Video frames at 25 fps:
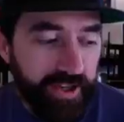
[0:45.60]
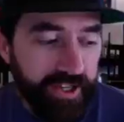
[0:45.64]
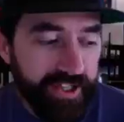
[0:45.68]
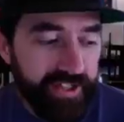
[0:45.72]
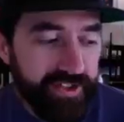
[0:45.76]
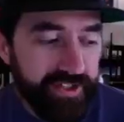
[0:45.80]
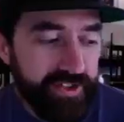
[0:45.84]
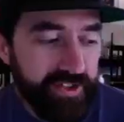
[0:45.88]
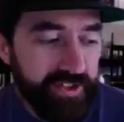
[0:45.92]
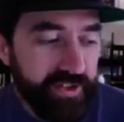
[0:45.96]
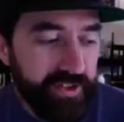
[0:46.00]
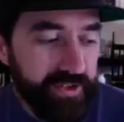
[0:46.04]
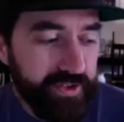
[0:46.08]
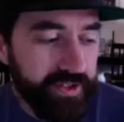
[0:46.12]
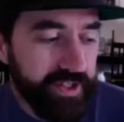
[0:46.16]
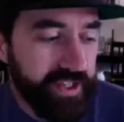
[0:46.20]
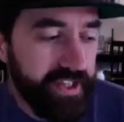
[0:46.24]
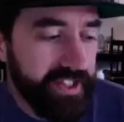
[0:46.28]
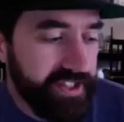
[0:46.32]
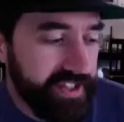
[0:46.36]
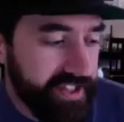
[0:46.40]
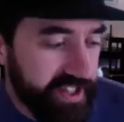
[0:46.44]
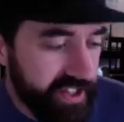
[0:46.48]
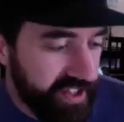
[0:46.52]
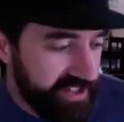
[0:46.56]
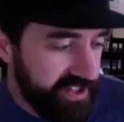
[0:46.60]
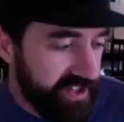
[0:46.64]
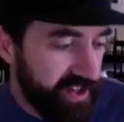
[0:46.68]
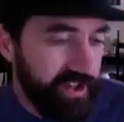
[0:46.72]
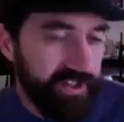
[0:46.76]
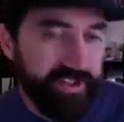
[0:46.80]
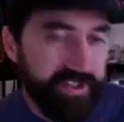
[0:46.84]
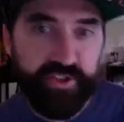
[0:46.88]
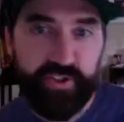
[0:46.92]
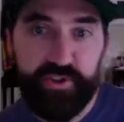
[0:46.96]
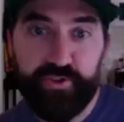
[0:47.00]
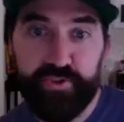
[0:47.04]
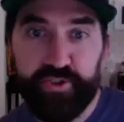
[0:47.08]
So it's
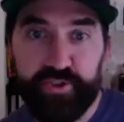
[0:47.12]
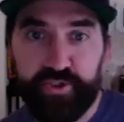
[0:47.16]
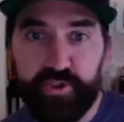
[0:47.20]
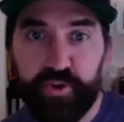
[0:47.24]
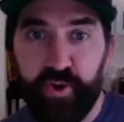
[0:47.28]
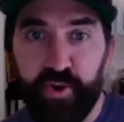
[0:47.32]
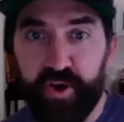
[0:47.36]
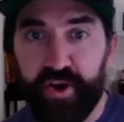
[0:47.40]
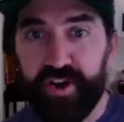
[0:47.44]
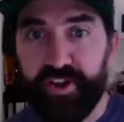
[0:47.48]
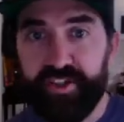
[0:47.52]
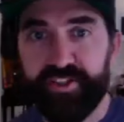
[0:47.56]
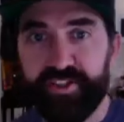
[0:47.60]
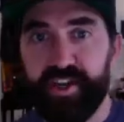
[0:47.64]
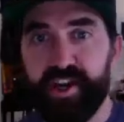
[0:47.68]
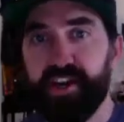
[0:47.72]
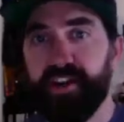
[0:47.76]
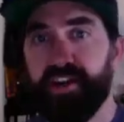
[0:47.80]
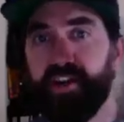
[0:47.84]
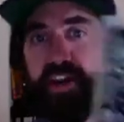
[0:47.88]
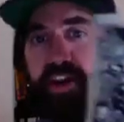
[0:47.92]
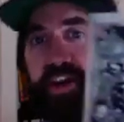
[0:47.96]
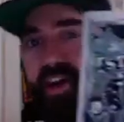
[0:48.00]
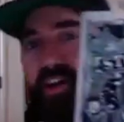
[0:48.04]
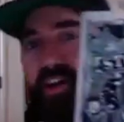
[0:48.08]
called Two Stories. I have a